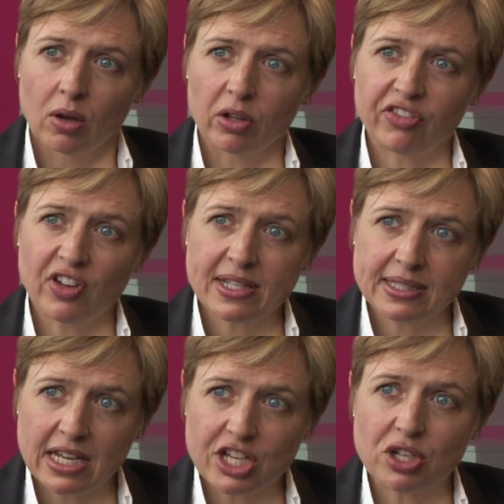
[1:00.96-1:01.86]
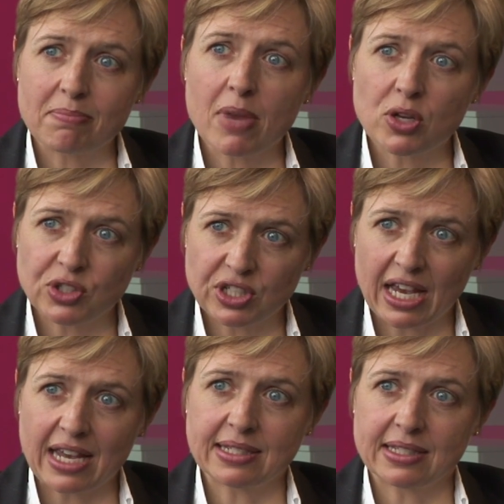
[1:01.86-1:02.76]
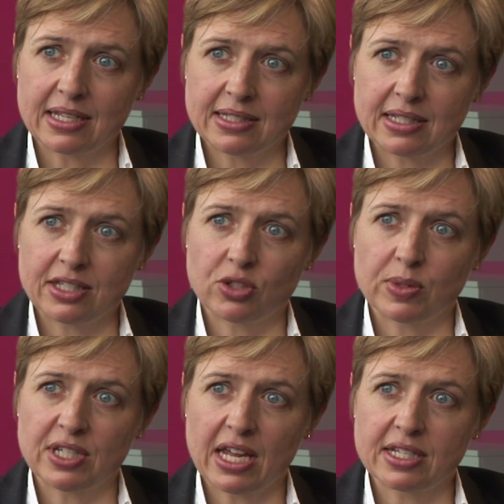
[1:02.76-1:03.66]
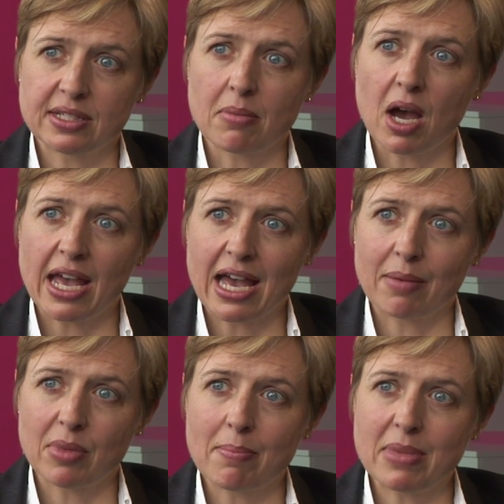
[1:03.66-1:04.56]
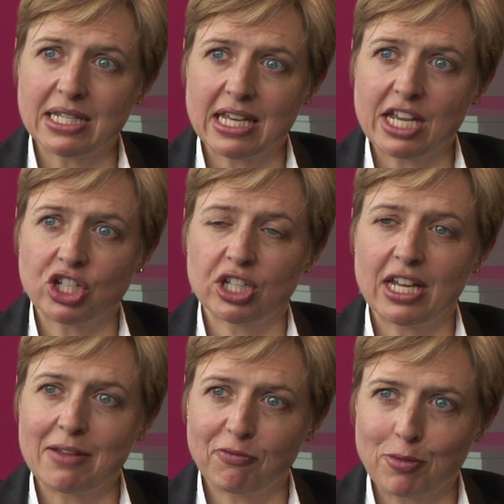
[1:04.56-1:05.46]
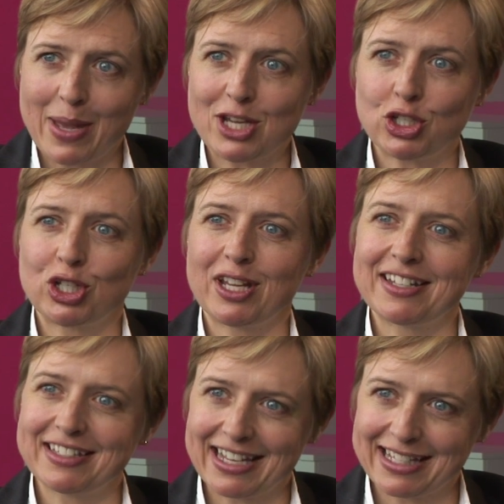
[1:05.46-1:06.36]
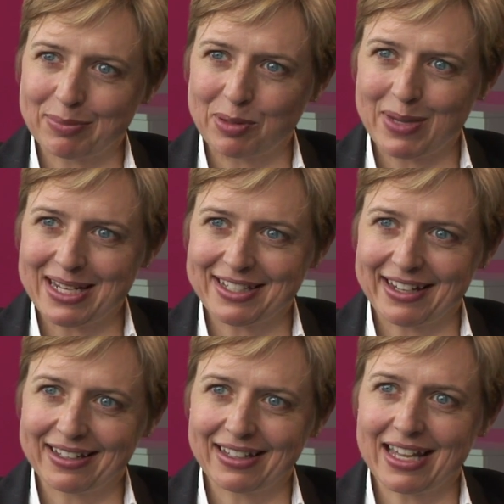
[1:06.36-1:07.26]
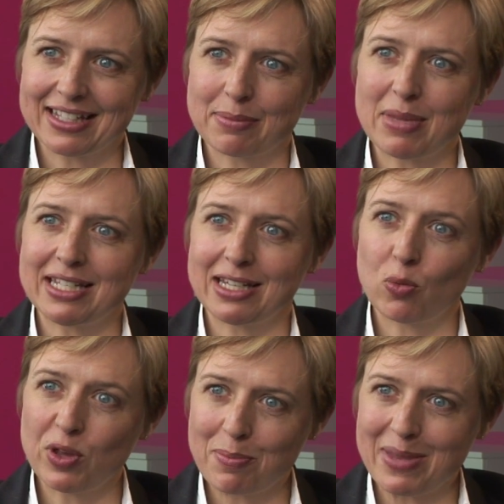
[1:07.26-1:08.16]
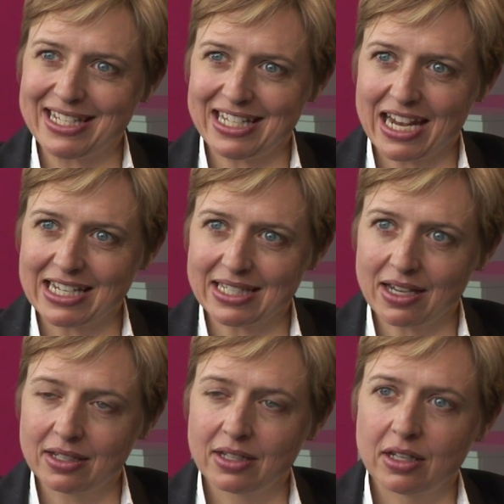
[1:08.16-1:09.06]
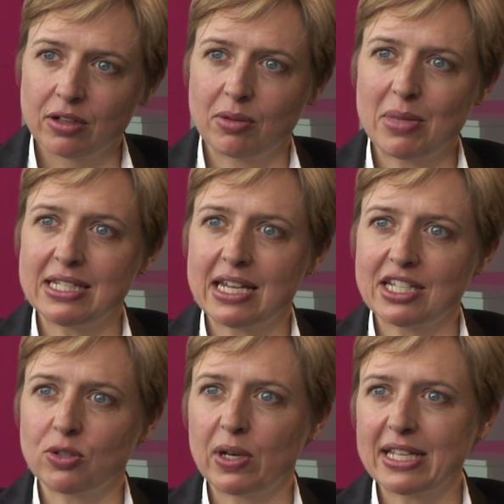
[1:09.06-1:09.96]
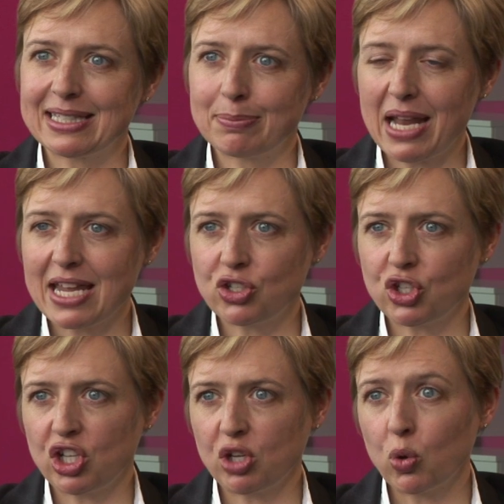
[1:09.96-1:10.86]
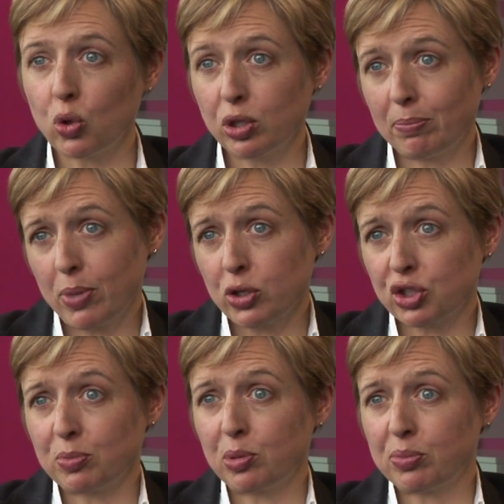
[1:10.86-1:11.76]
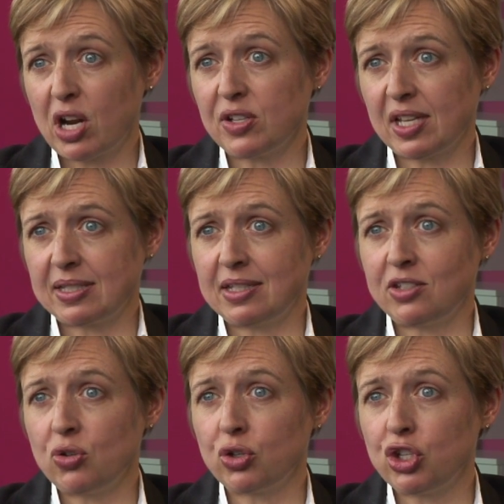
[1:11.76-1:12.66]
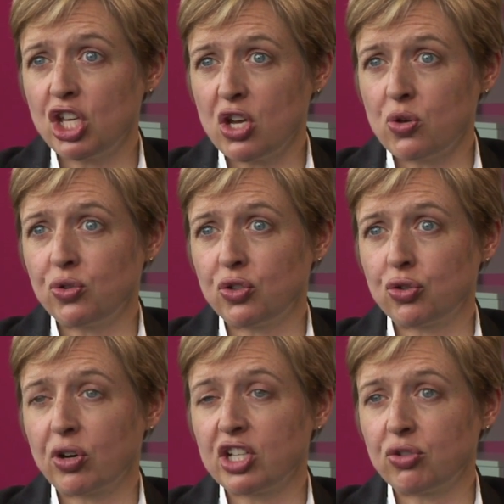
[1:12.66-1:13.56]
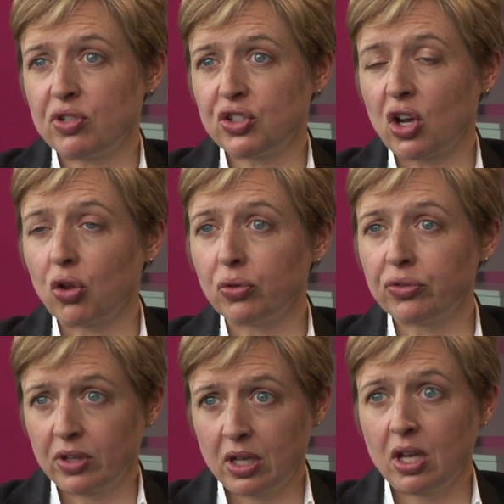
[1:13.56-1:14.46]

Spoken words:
Well, the first stage in most cases is to attend a MIAM, a Mediation Information and Assessment meeting. And that's a meeting with a mediator. And a mediator will explain to you all the possible processes you could use to try to resolve